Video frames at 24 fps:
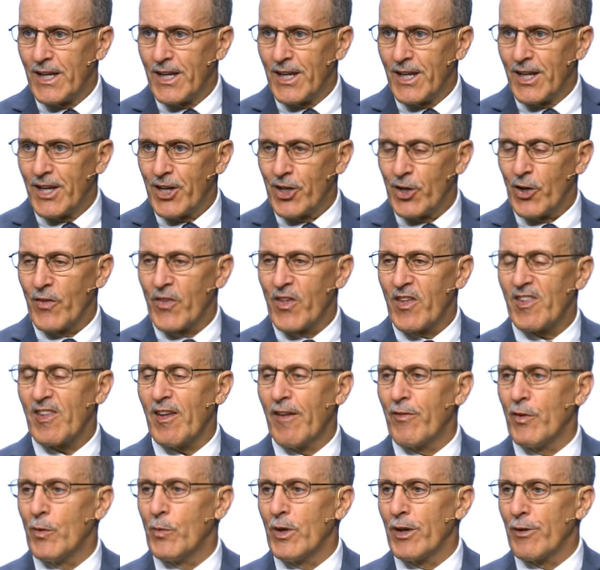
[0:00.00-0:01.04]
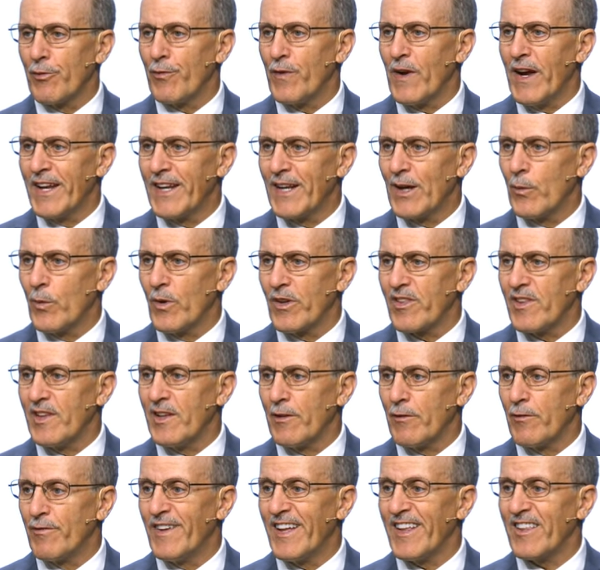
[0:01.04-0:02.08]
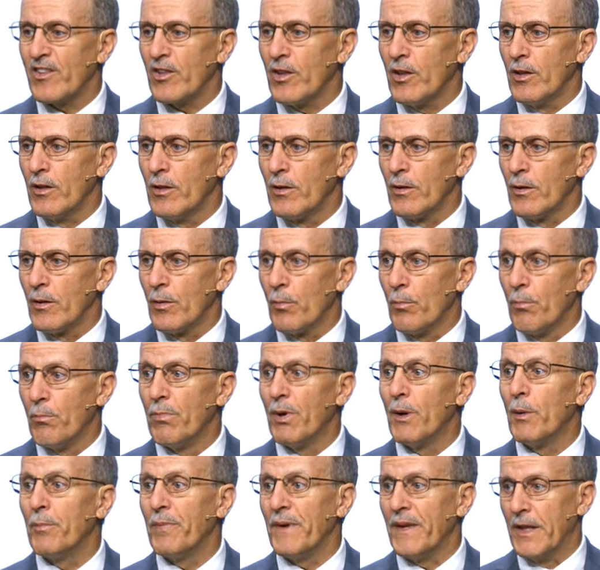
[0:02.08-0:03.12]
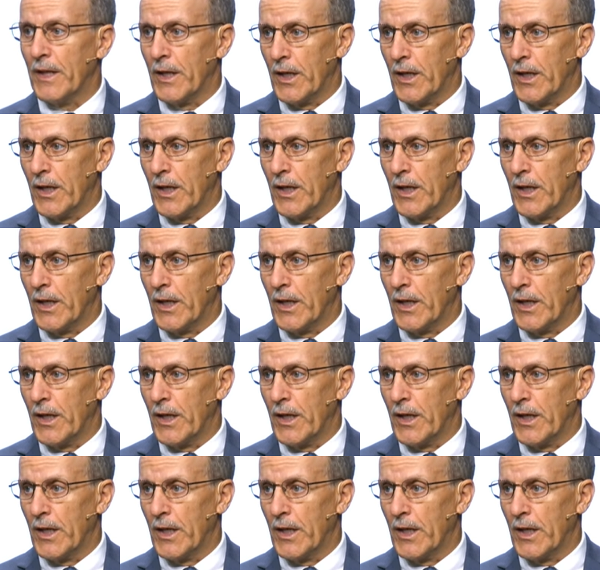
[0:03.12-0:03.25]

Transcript: You know, they say if you want to find out what's in a vessel, bump it.